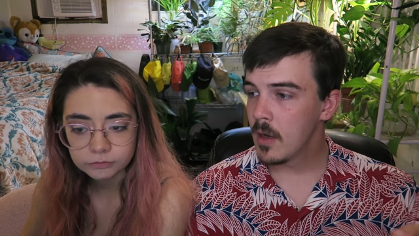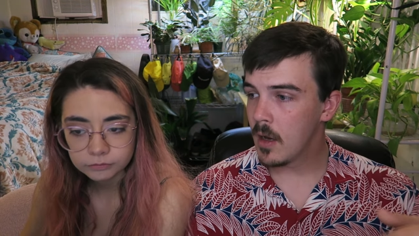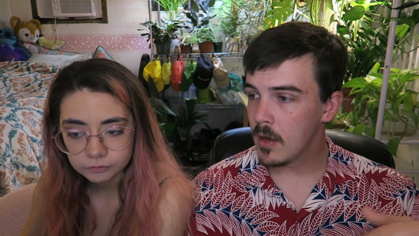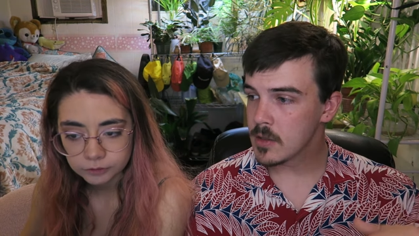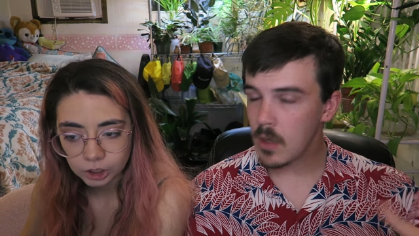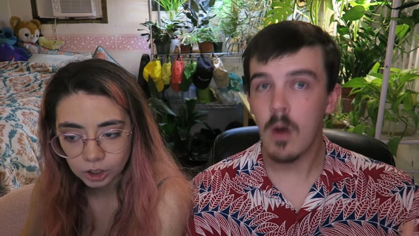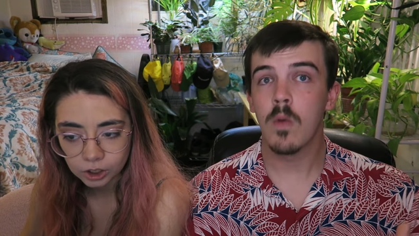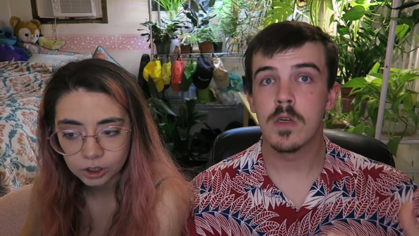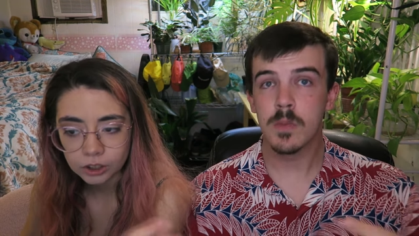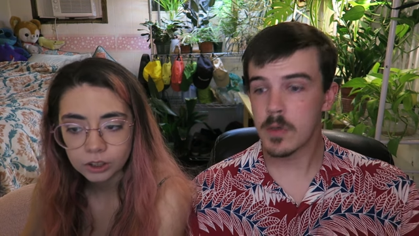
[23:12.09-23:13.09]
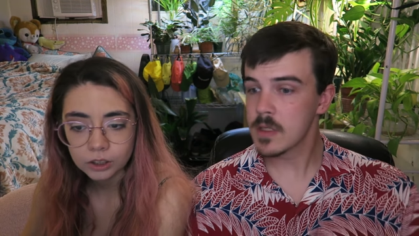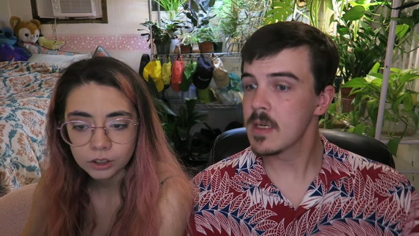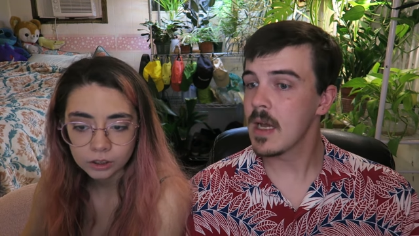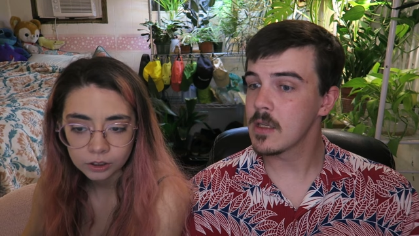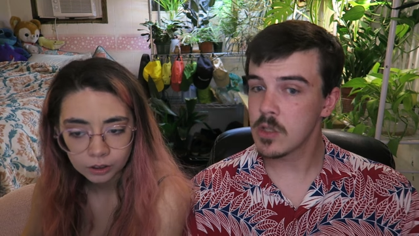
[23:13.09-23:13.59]
Speaker 1: uh, Star Wars
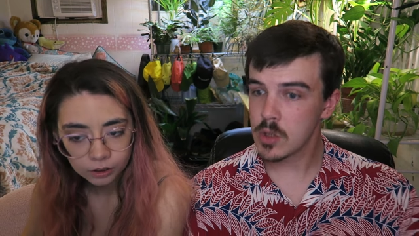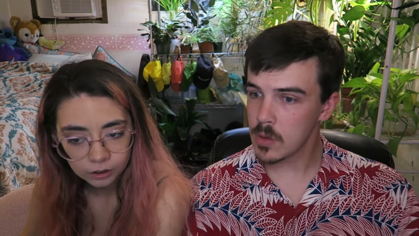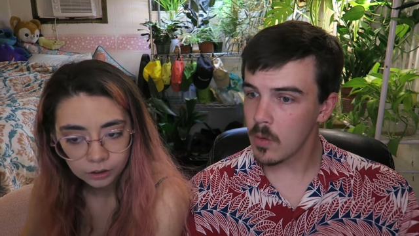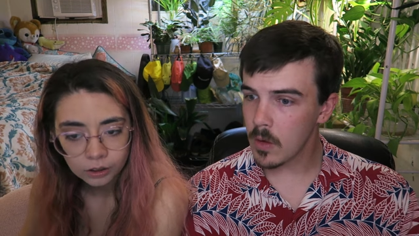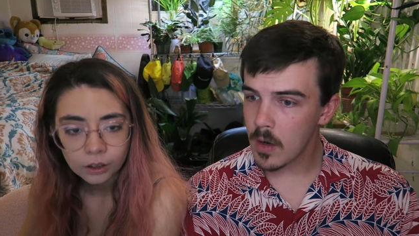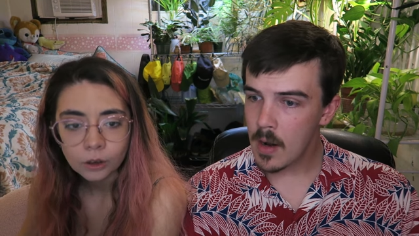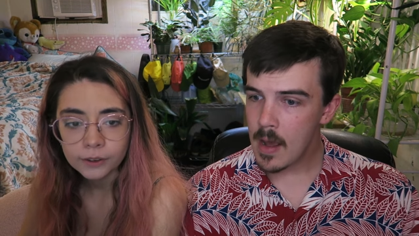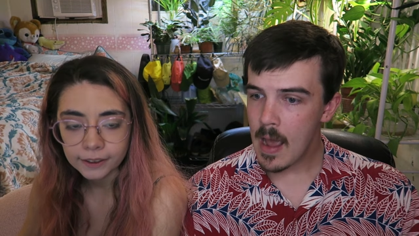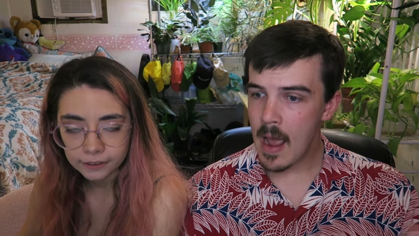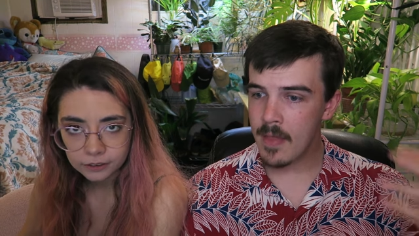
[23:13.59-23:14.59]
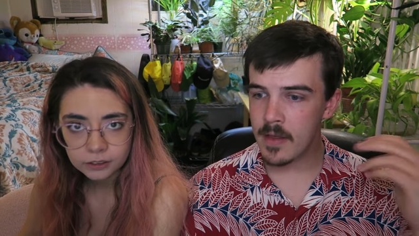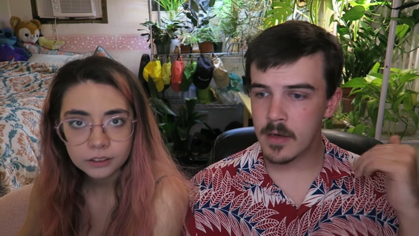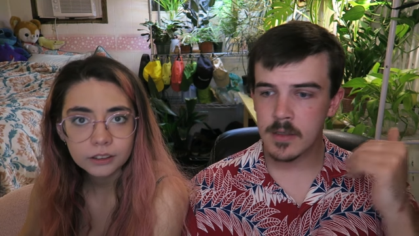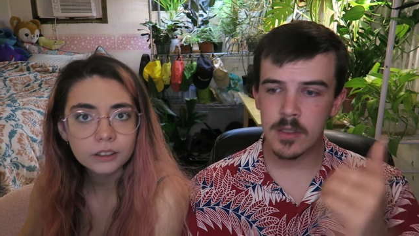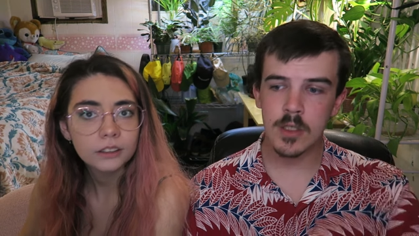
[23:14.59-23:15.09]
merchandise store. Okay. And there
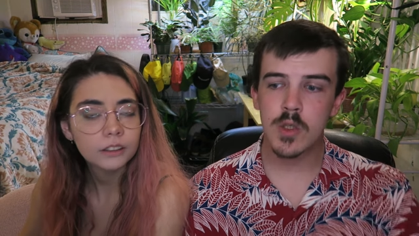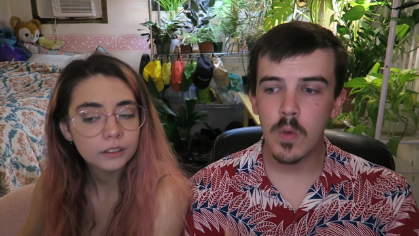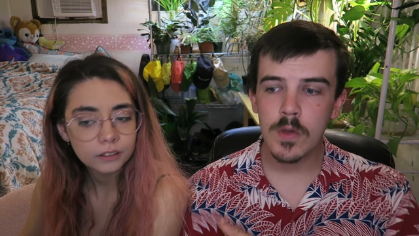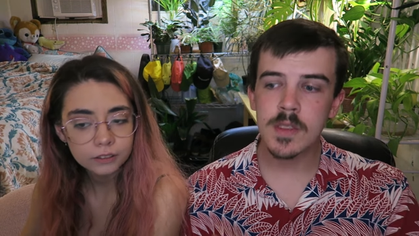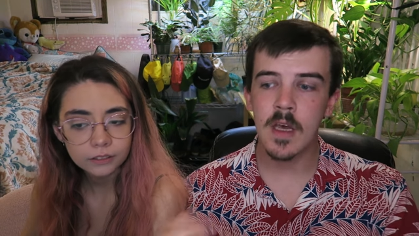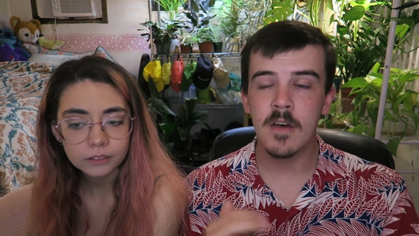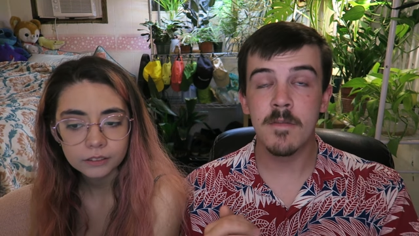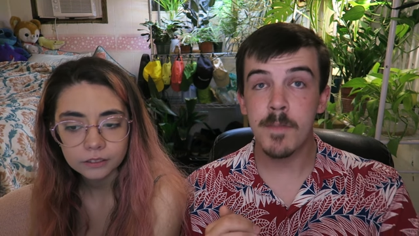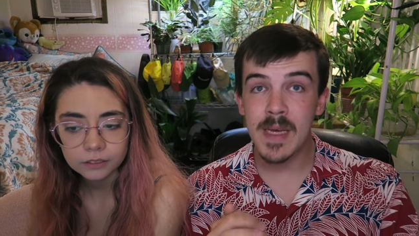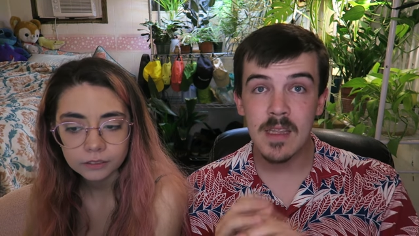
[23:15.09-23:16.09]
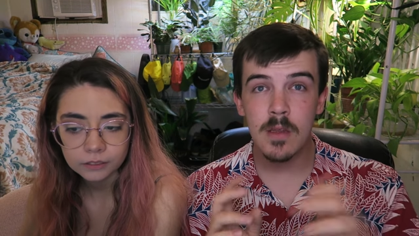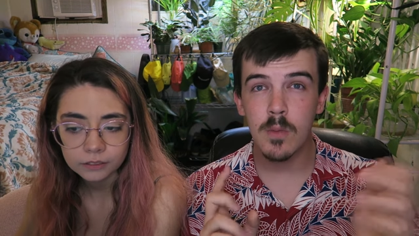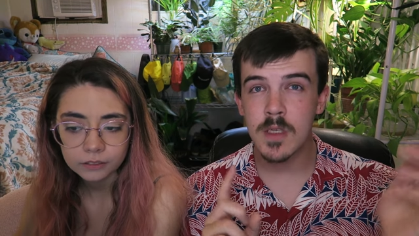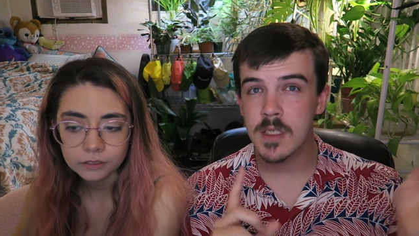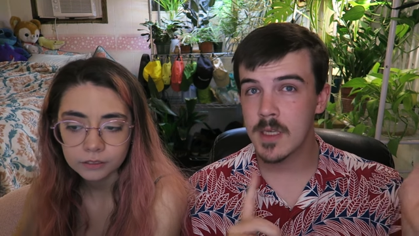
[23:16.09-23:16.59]
is the Jewels of Bith,
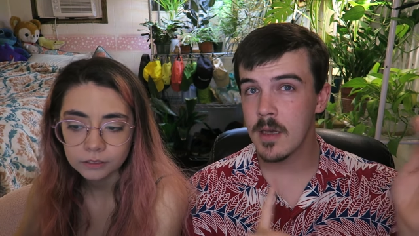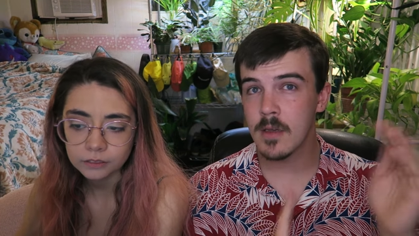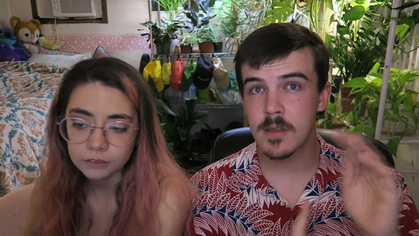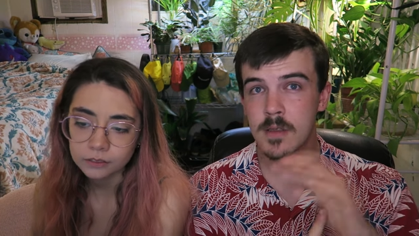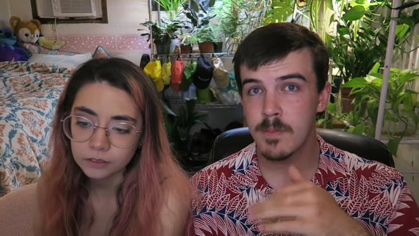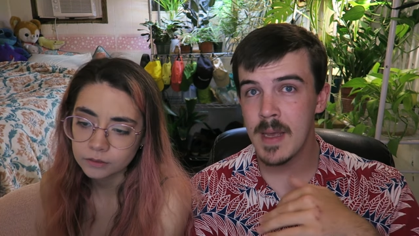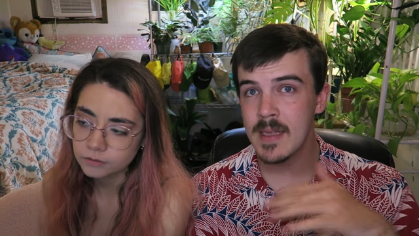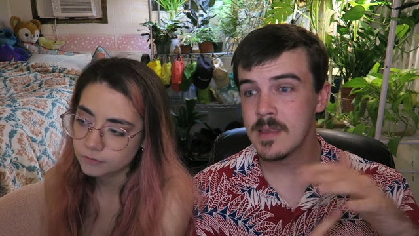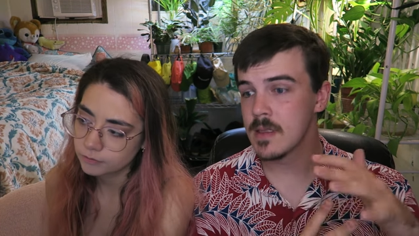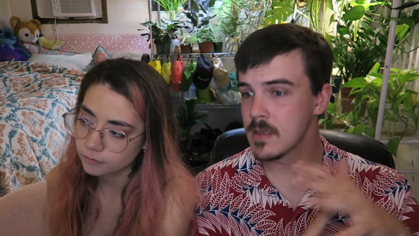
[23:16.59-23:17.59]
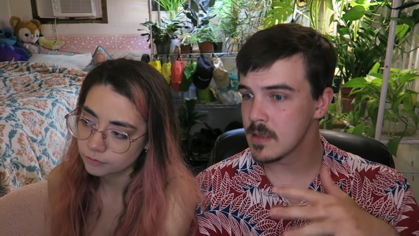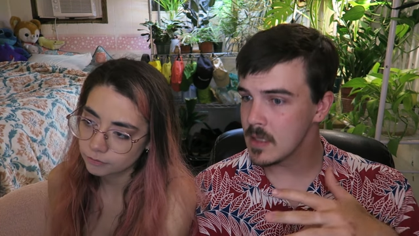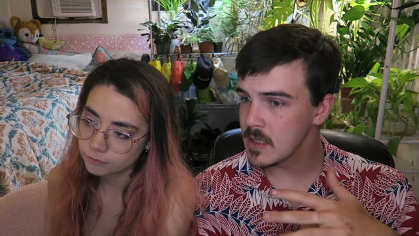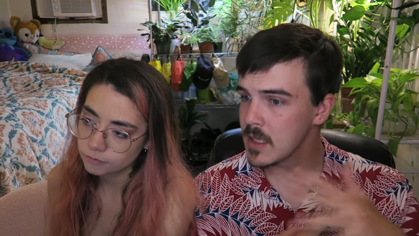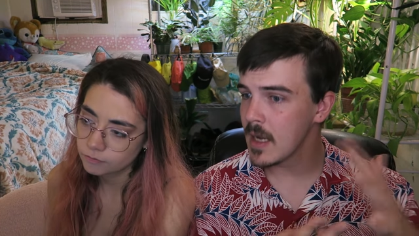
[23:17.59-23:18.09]
which sells pins and
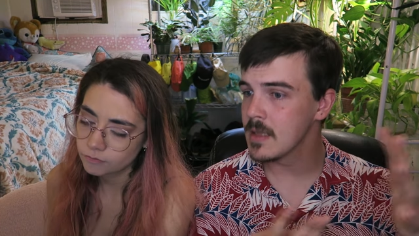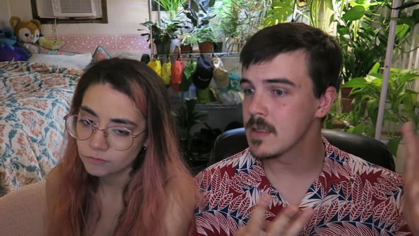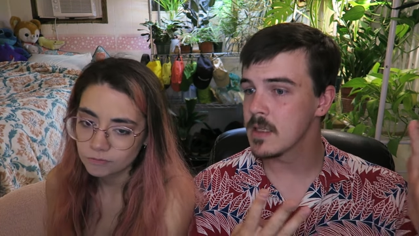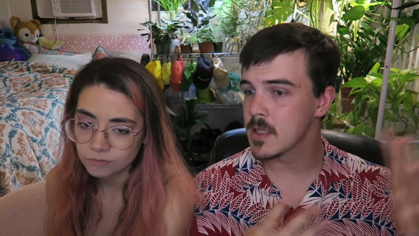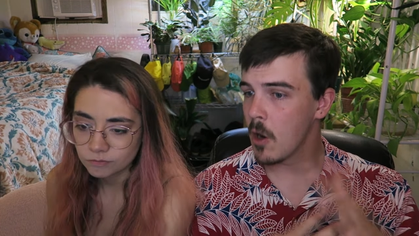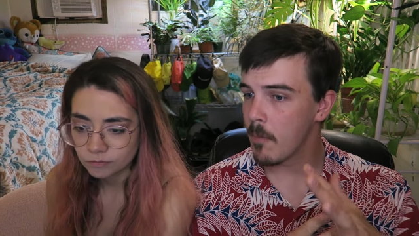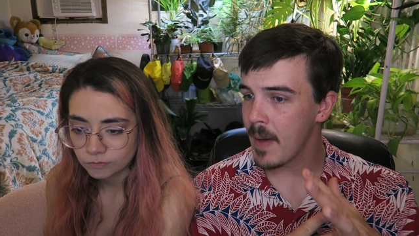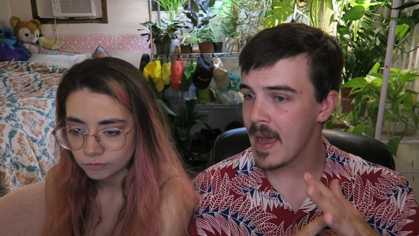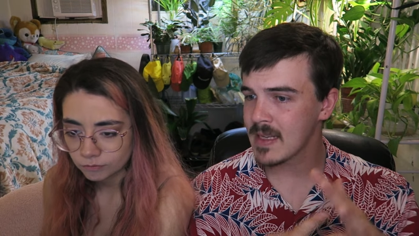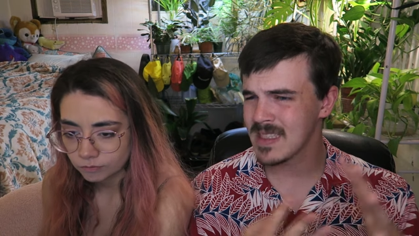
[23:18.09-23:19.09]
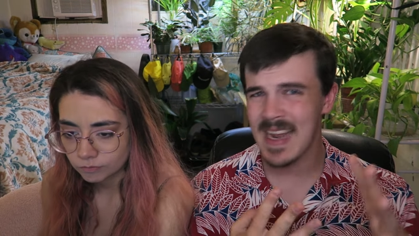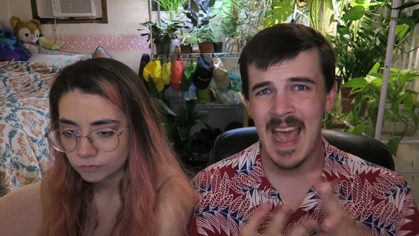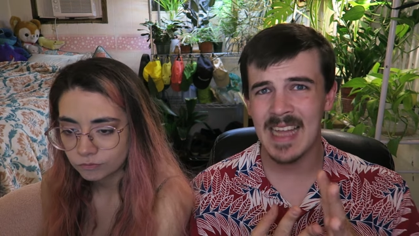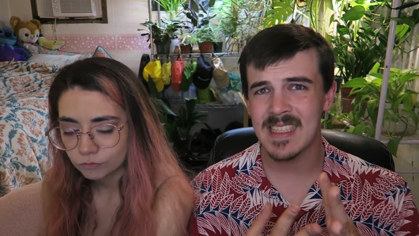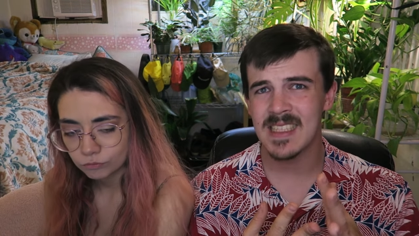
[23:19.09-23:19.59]
keychains and tote bags and
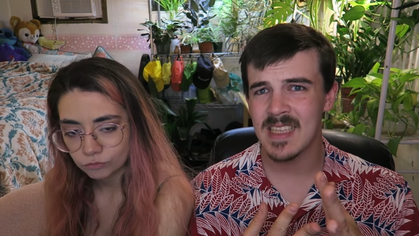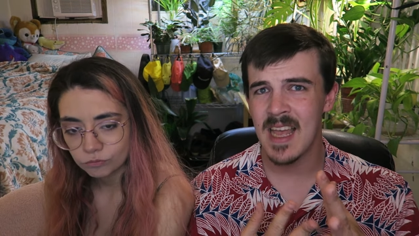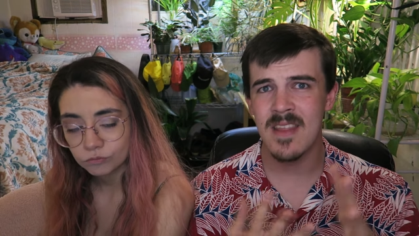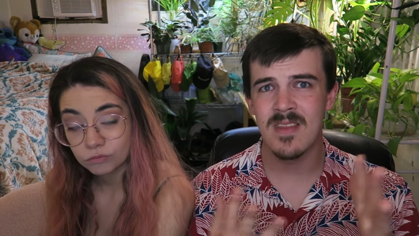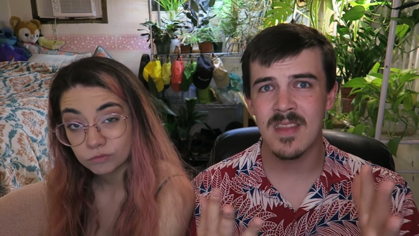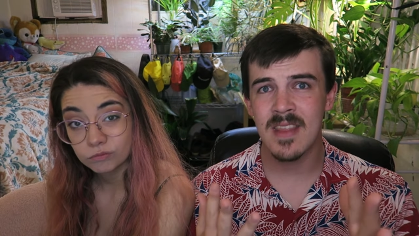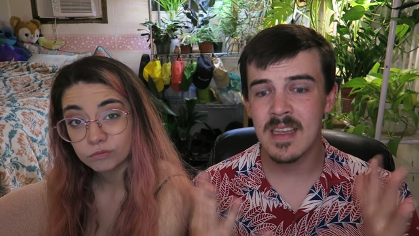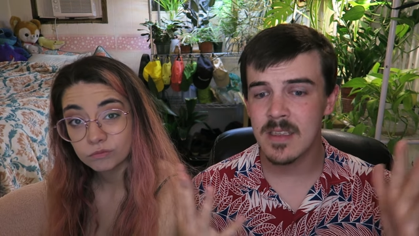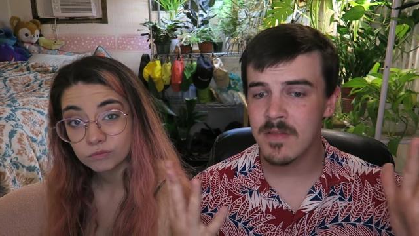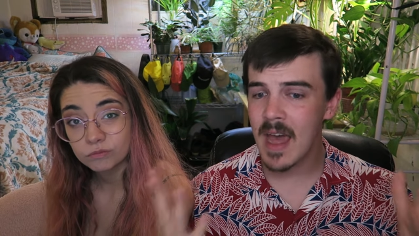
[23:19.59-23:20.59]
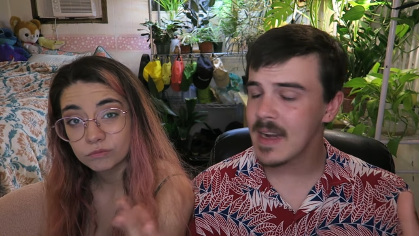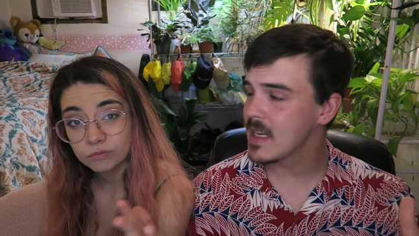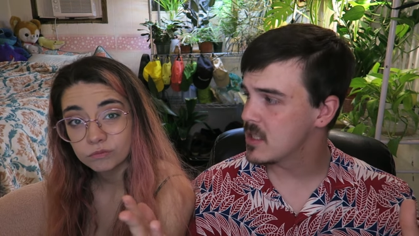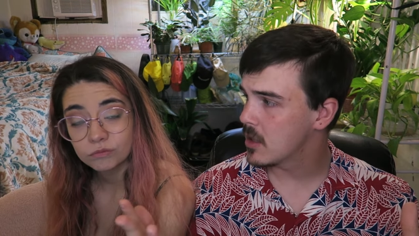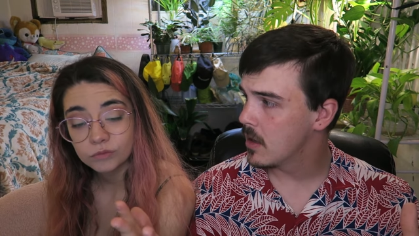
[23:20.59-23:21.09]
hats and things of that
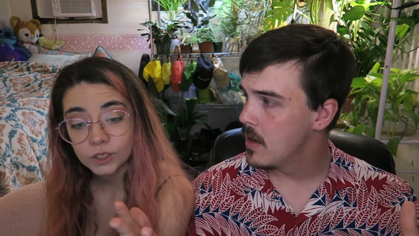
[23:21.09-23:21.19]
nature.